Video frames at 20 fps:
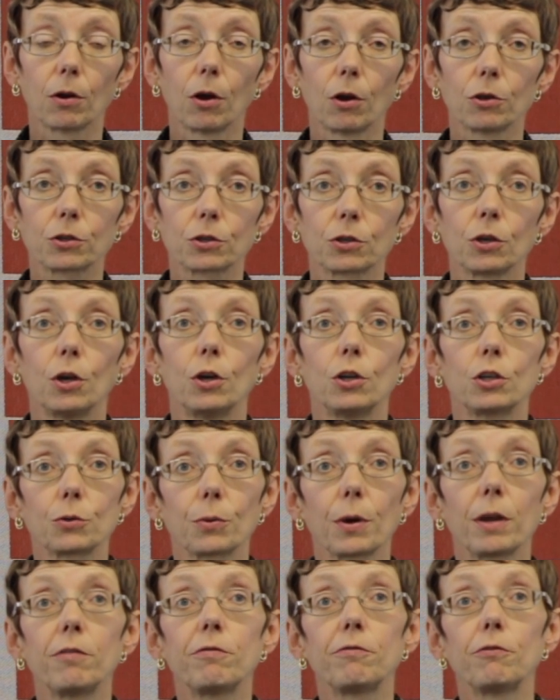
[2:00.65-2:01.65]
loss
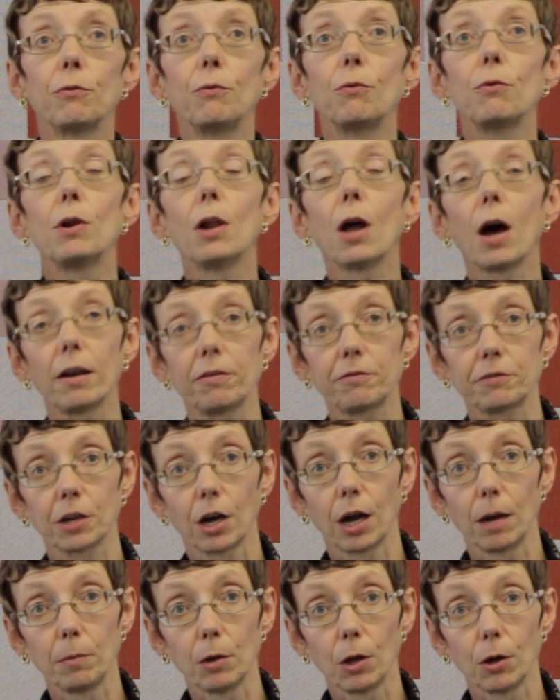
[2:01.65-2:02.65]
to a full
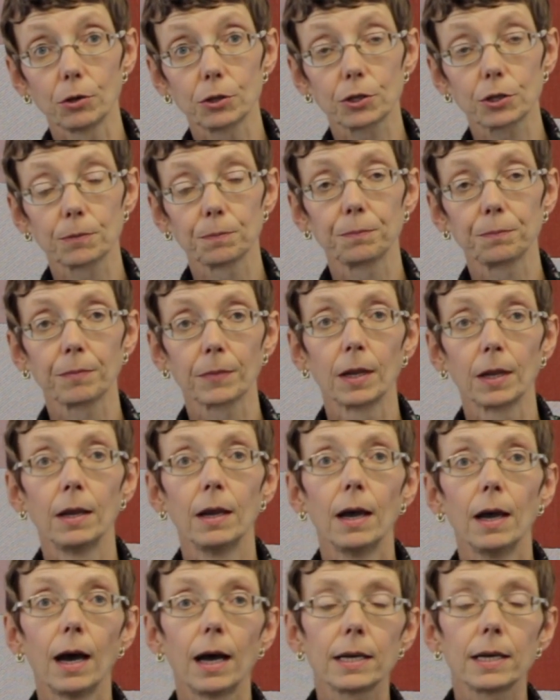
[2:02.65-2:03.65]
lifetime loss.
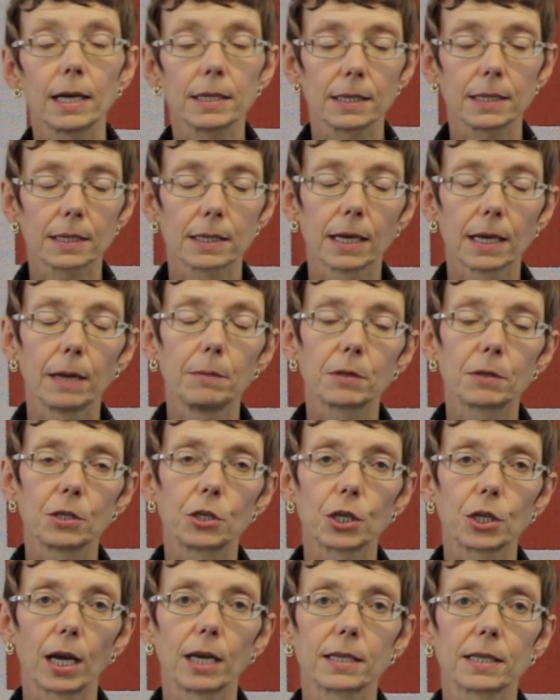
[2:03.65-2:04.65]
And as its name
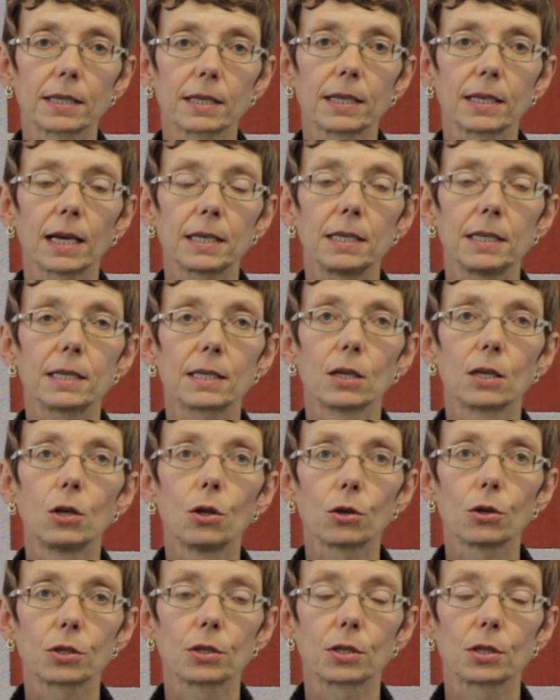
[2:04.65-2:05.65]
suggests, that is the
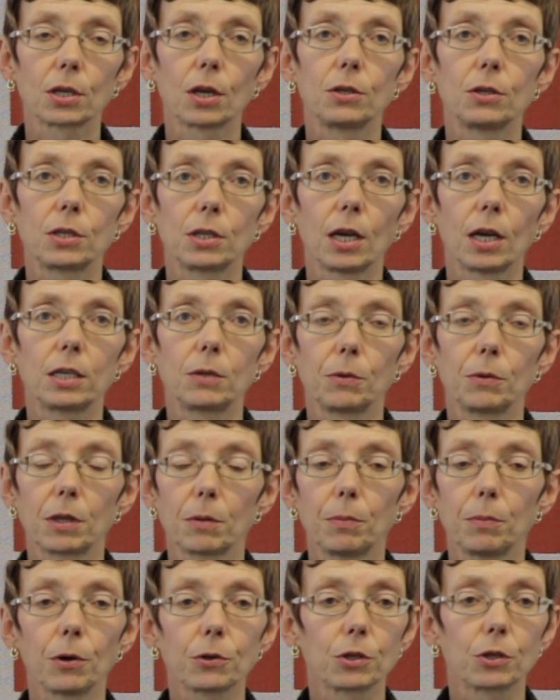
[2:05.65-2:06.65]
loss associated with the
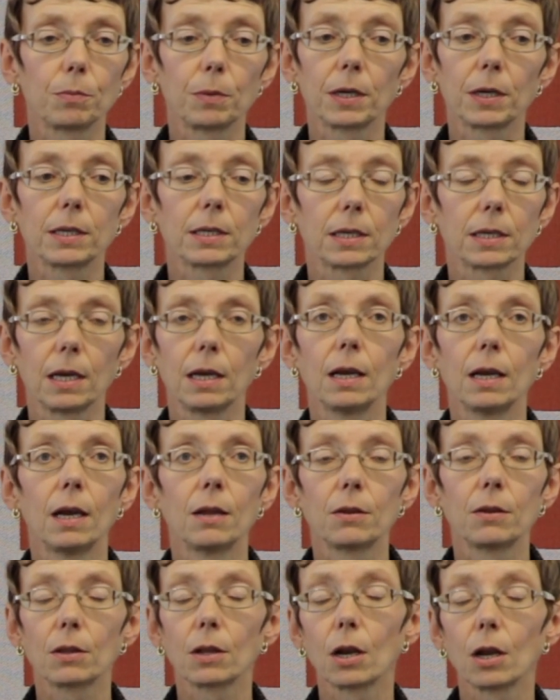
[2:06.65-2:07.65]
possibility
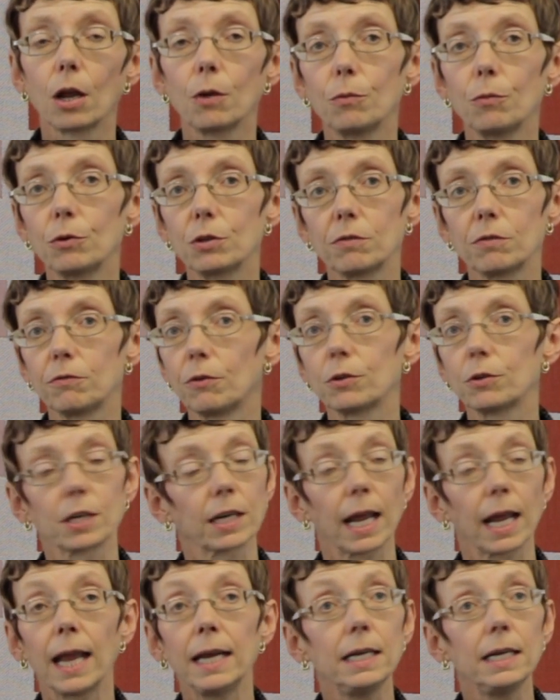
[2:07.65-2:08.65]
that the loan will default
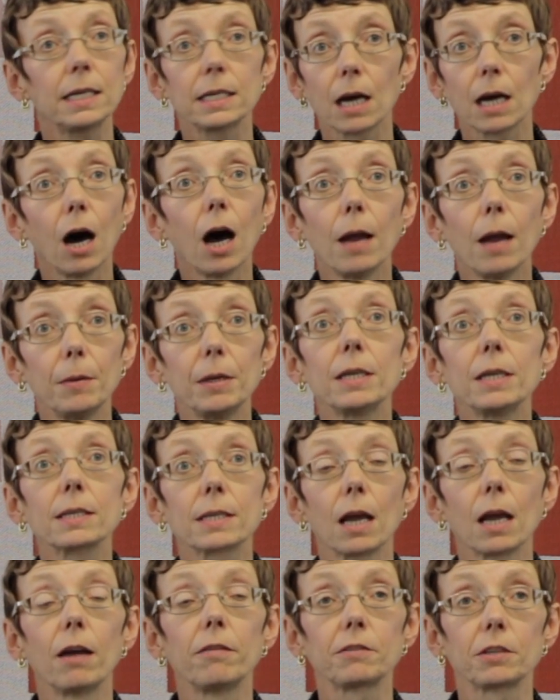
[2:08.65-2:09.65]
at any time in
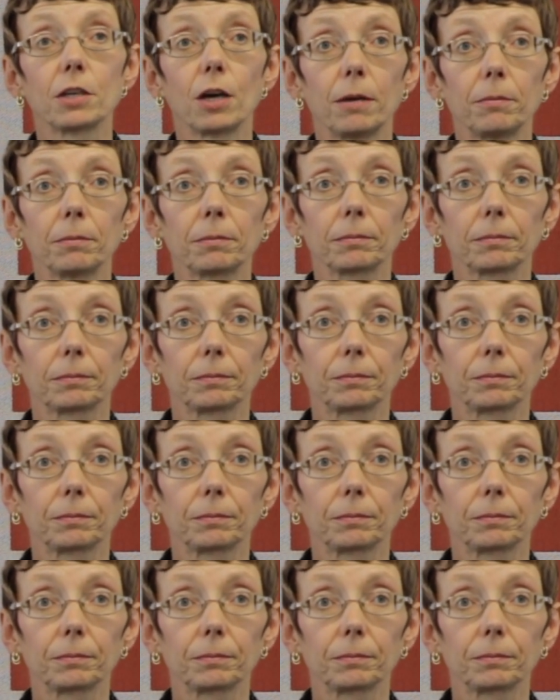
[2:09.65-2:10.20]
its lifetime.